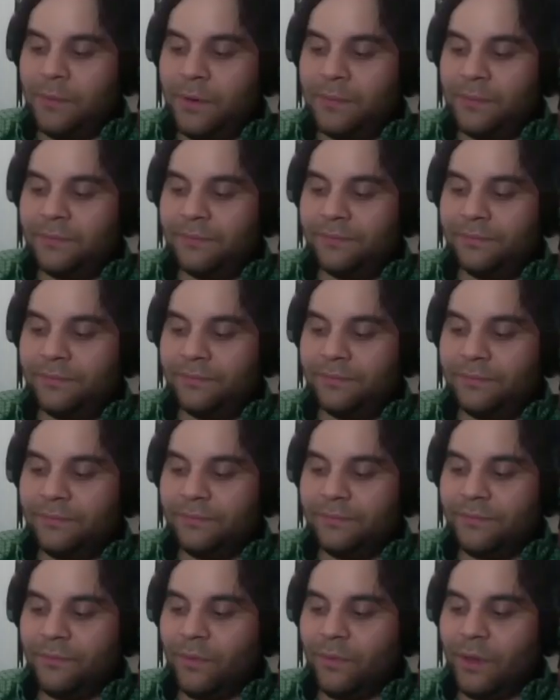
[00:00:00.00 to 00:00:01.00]
but
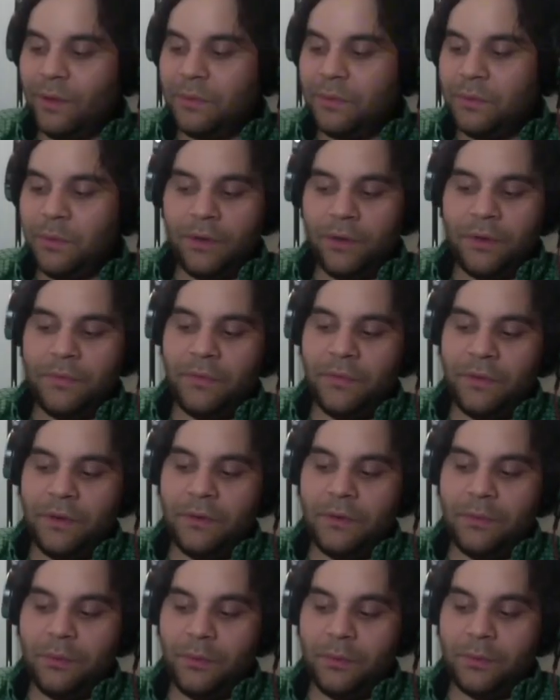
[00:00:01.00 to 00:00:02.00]
it's pretty
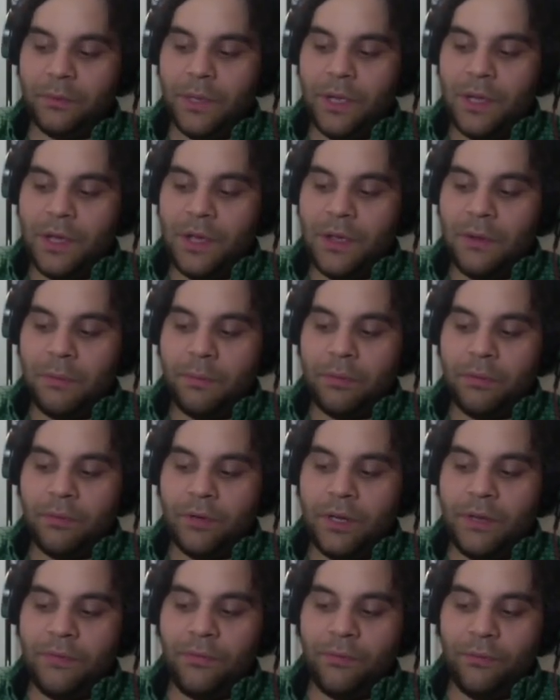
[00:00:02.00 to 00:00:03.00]

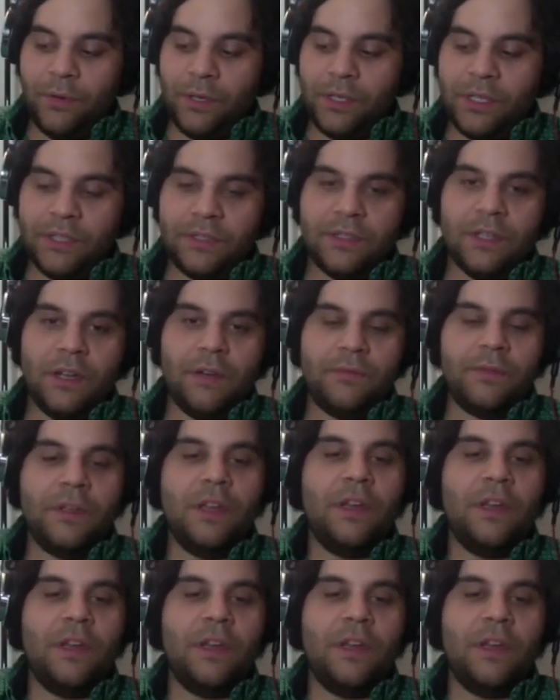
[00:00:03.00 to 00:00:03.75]
pretty freaky stuff.